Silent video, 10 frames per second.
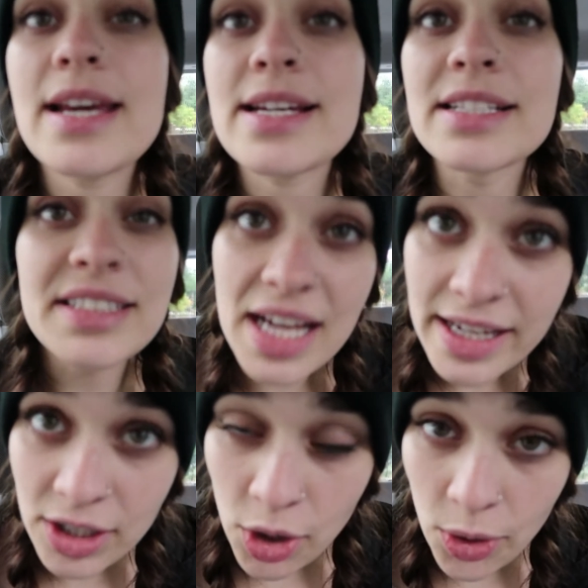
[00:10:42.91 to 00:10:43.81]
Lake
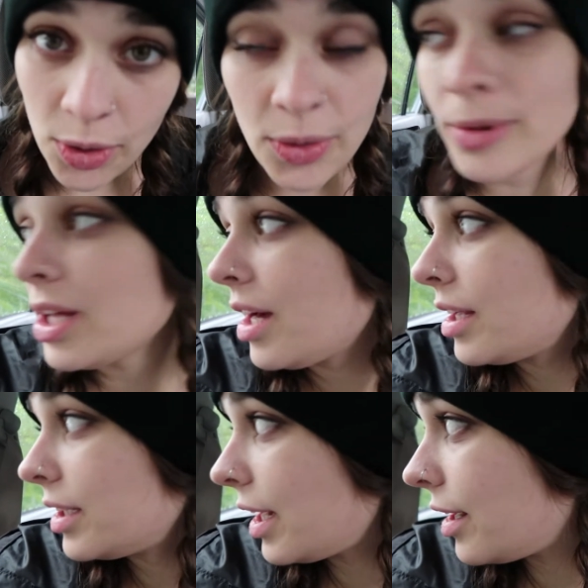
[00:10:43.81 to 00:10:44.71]
Saiko.
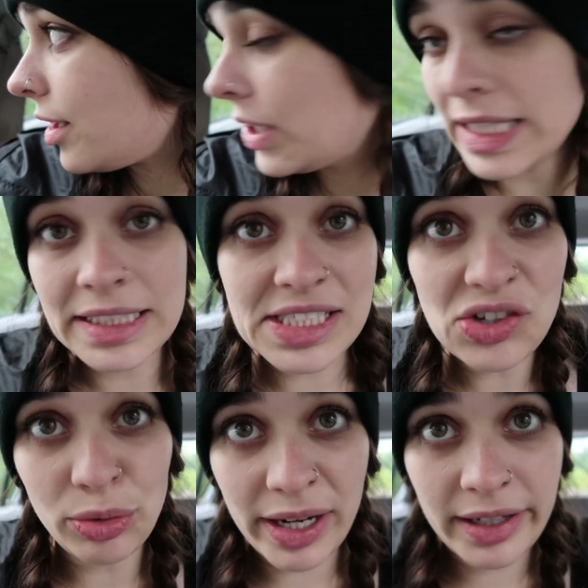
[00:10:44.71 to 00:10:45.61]
Now, it's
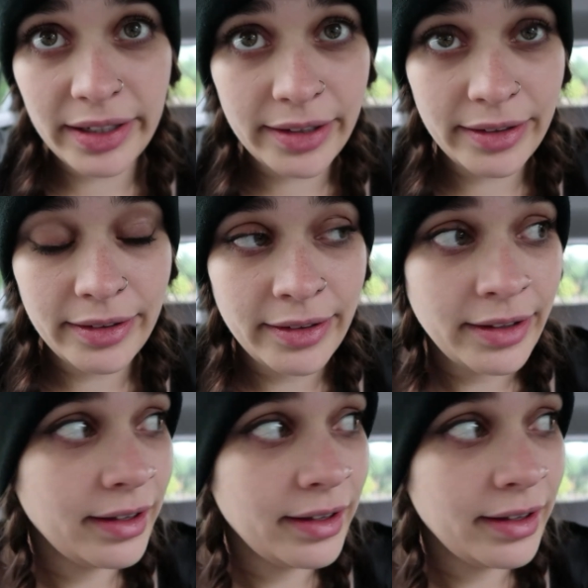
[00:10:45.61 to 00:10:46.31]
still raining.